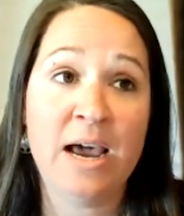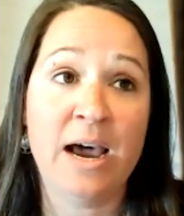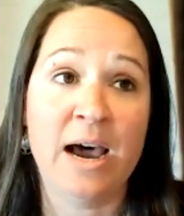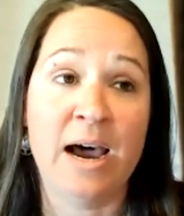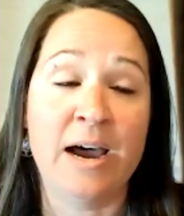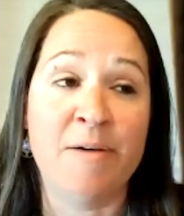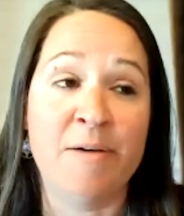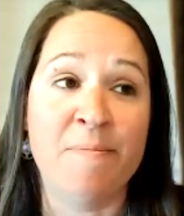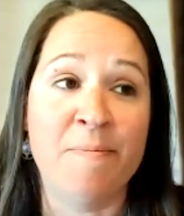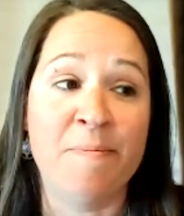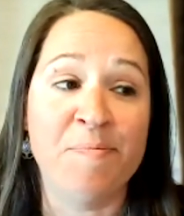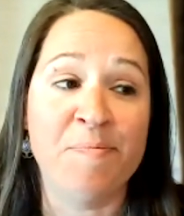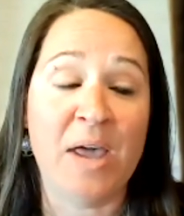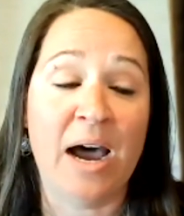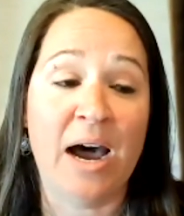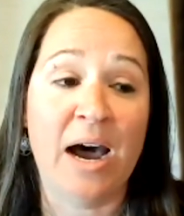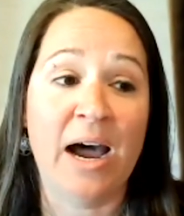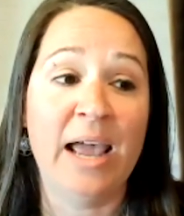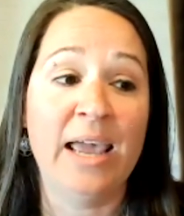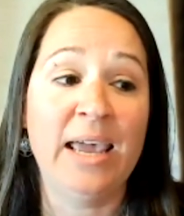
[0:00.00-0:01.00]

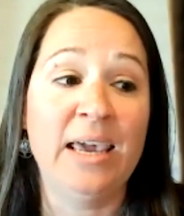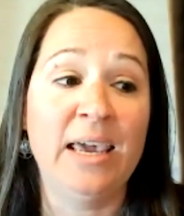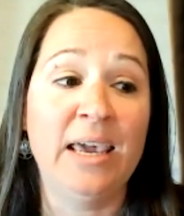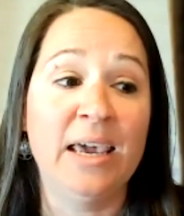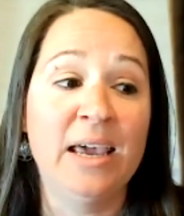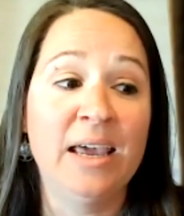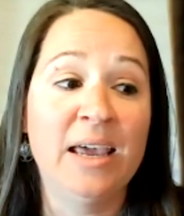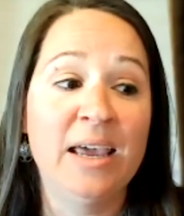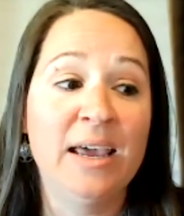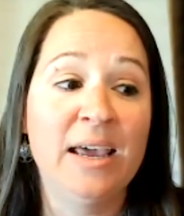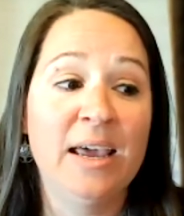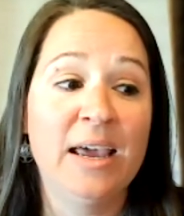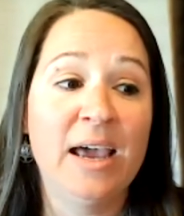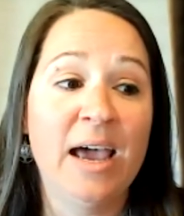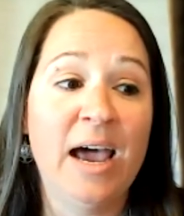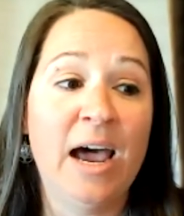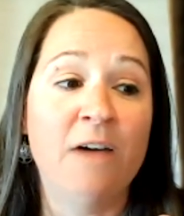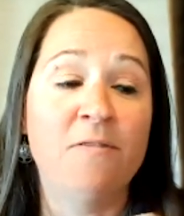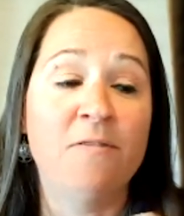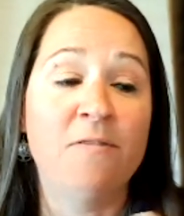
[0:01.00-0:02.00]
I
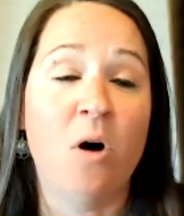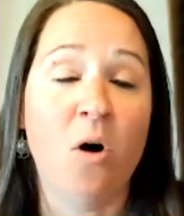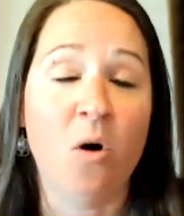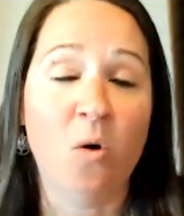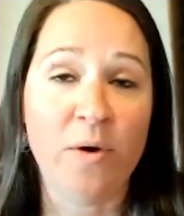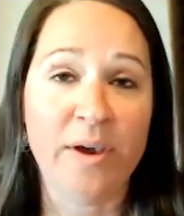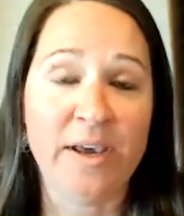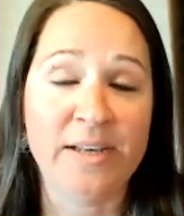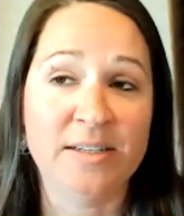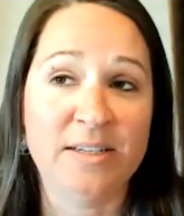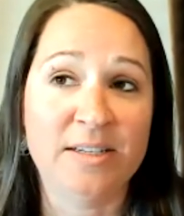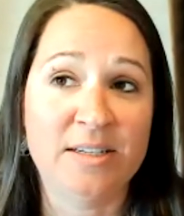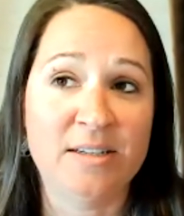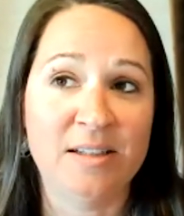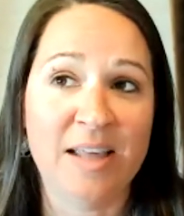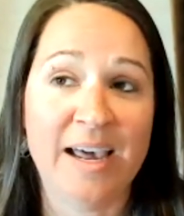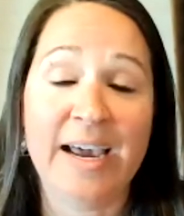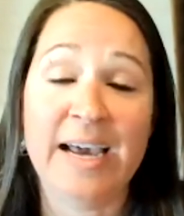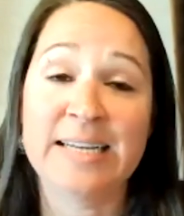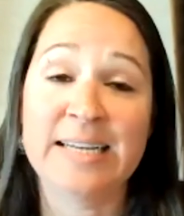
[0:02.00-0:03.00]
have always,
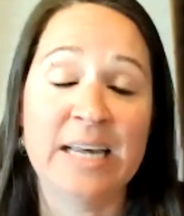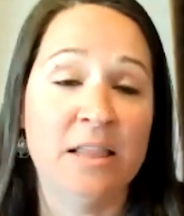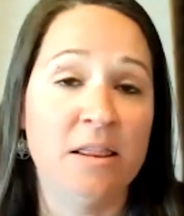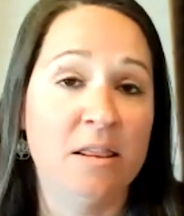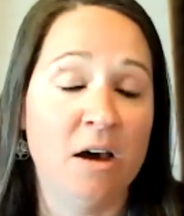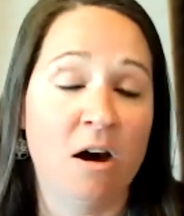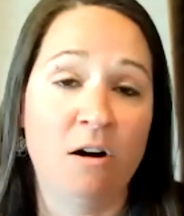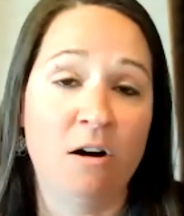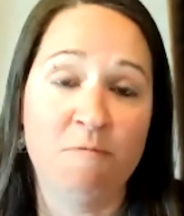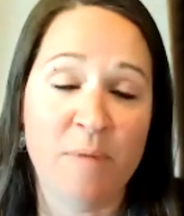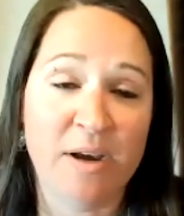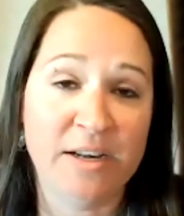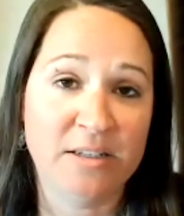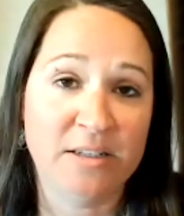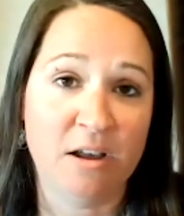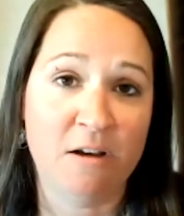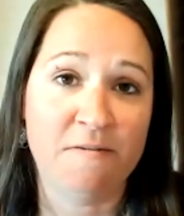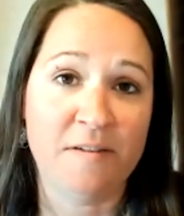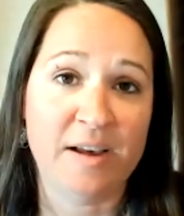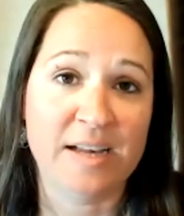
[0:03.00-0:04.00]
like I said, thought of
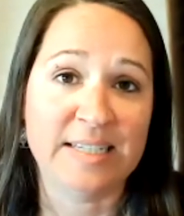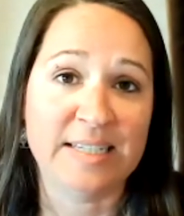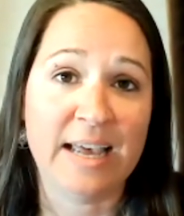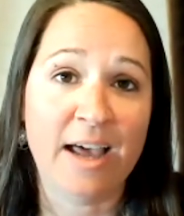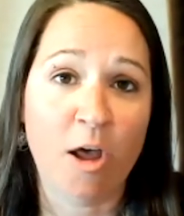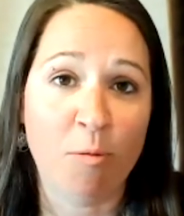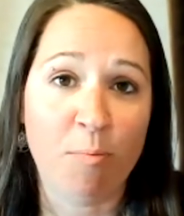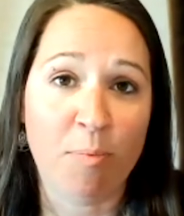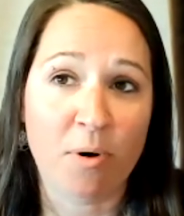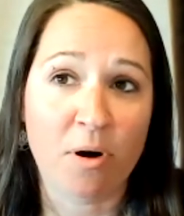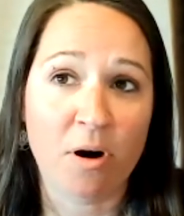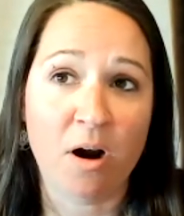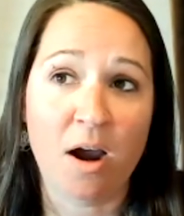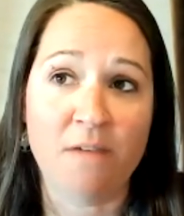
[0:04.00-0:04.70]
myself as a helper.